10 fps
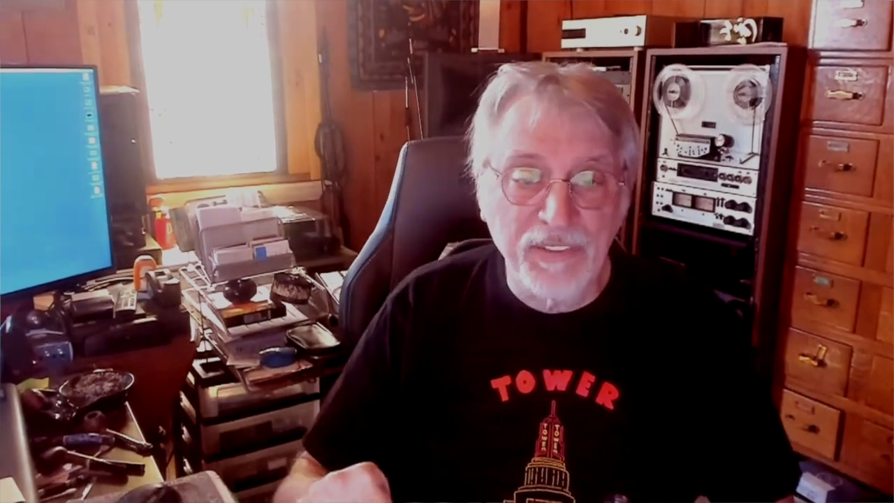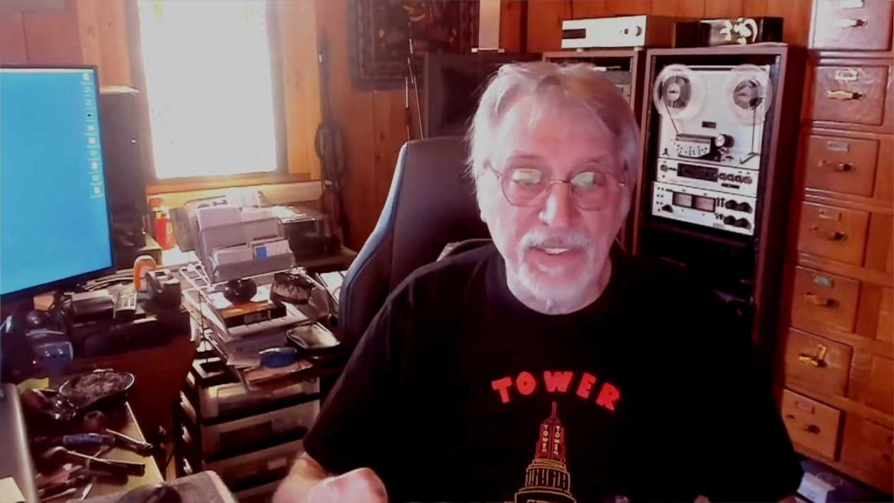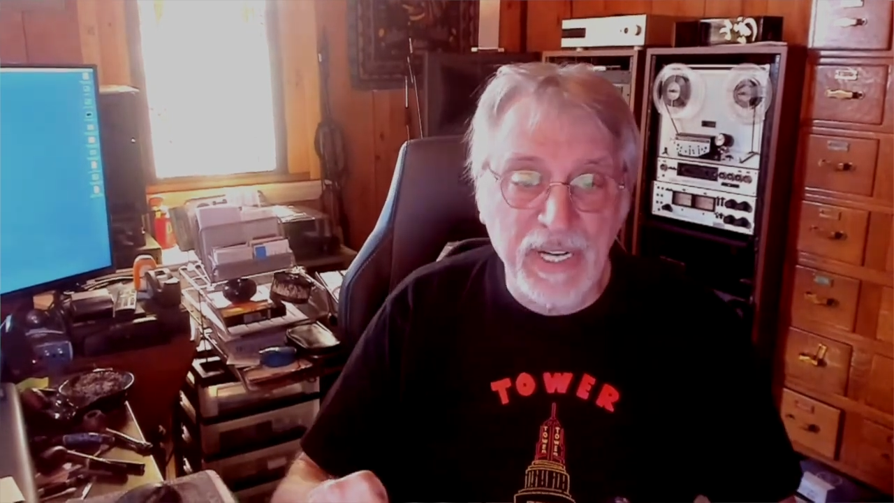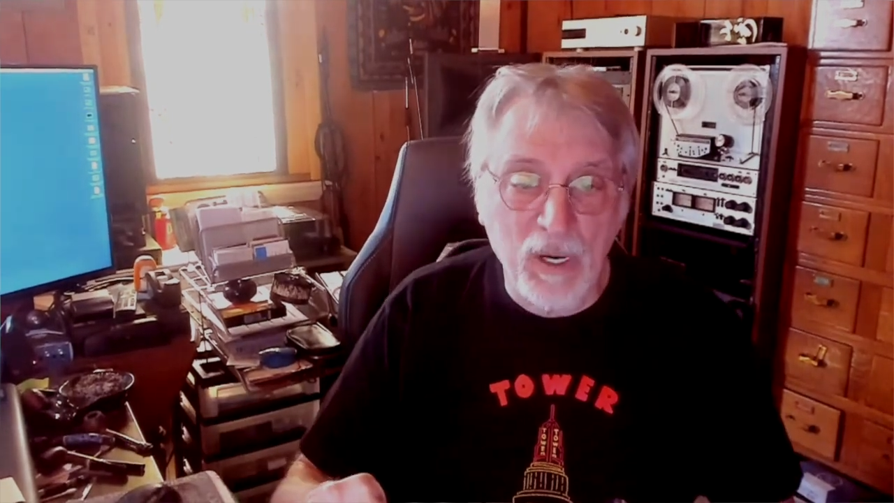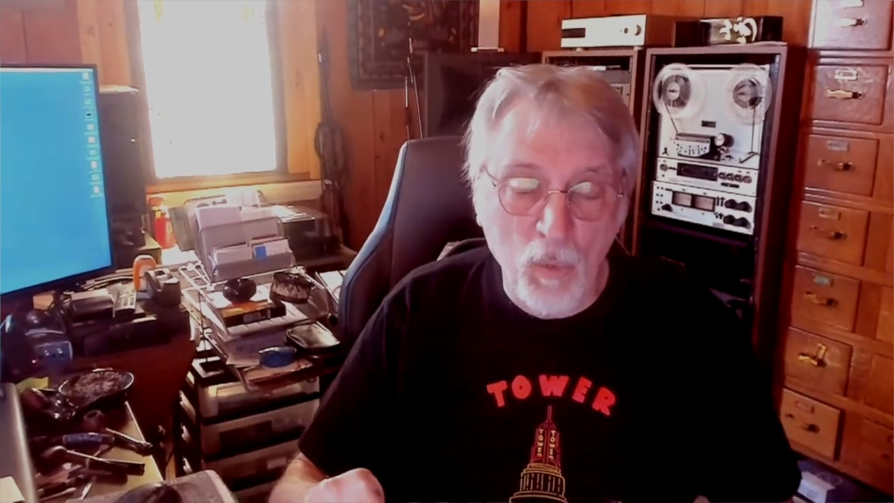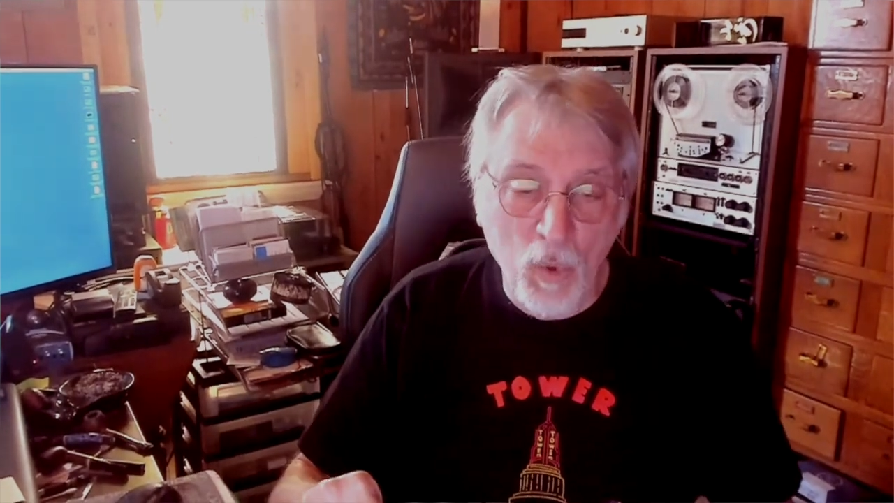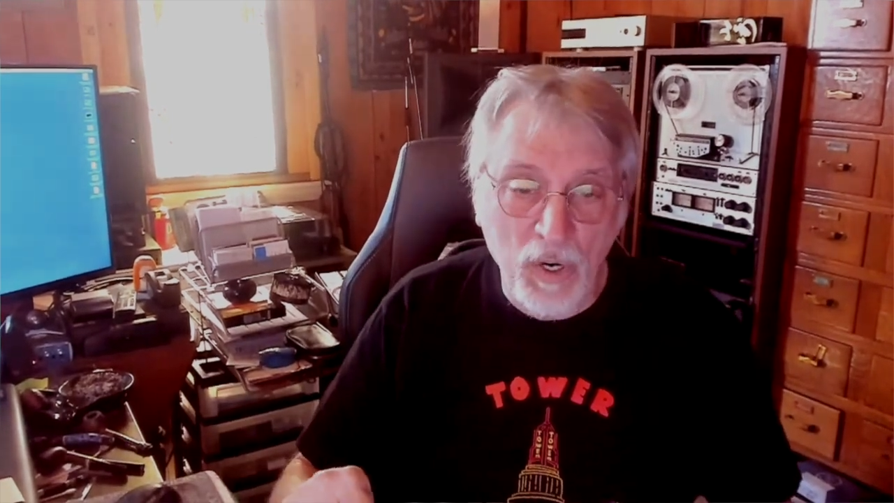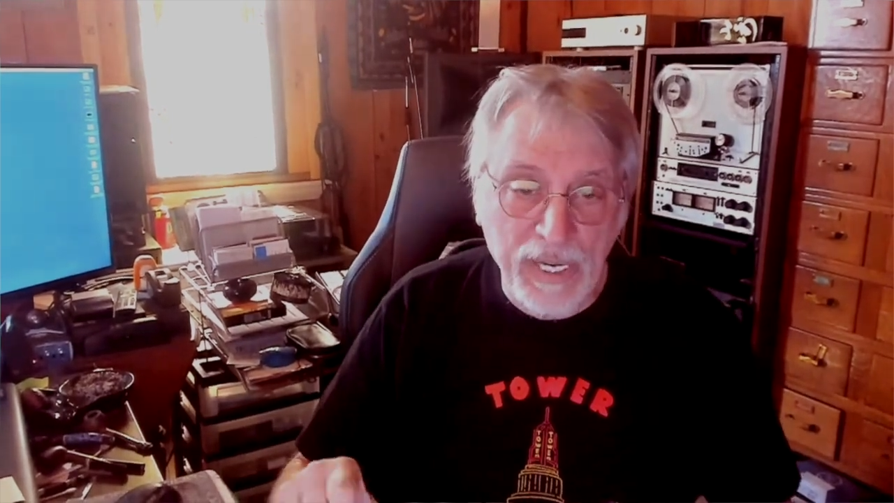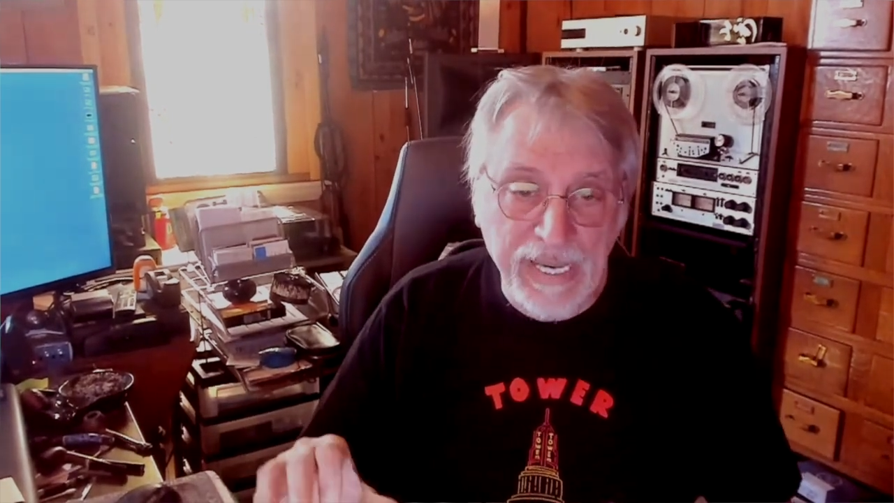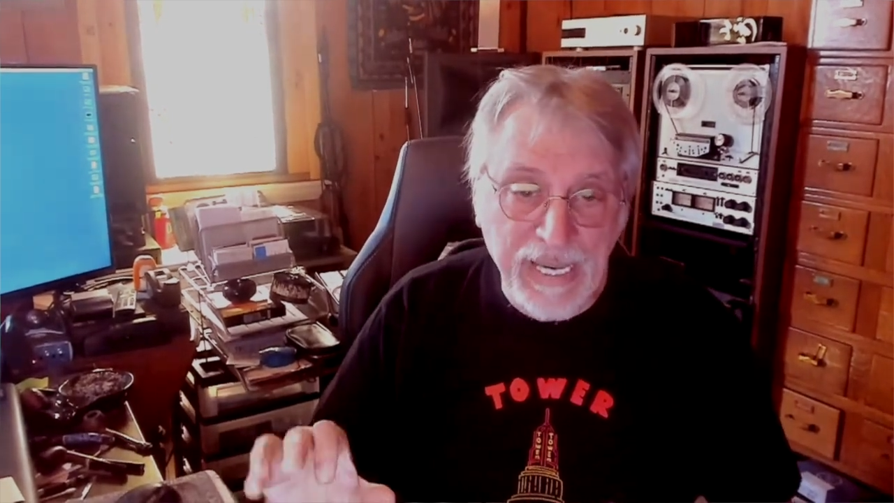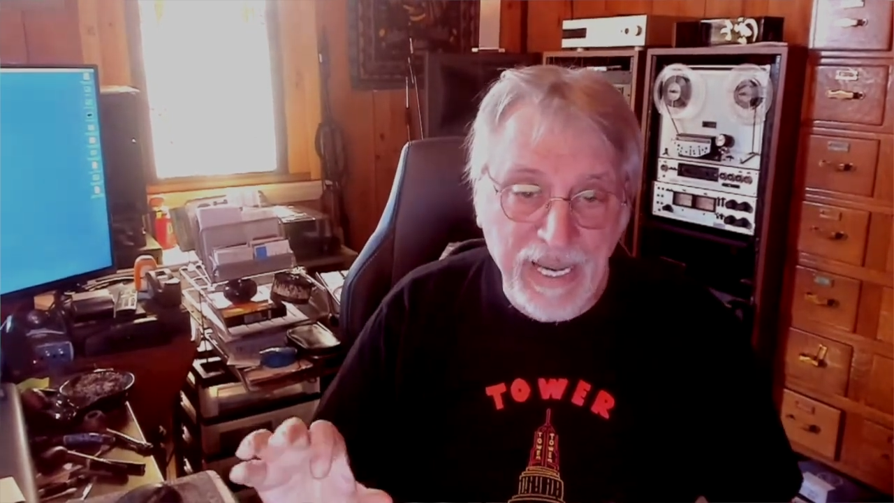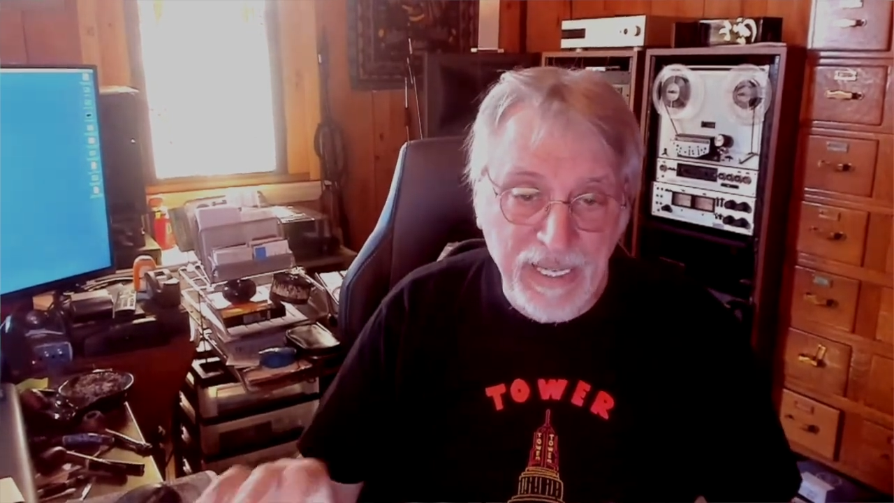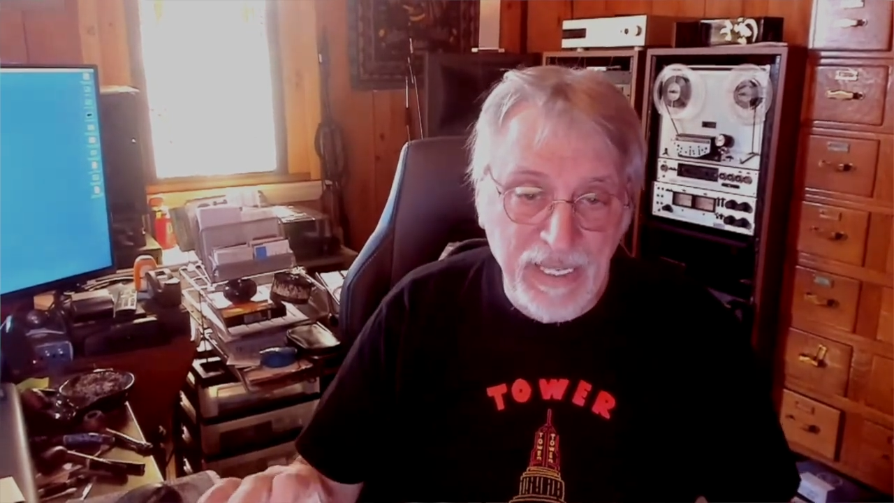start working on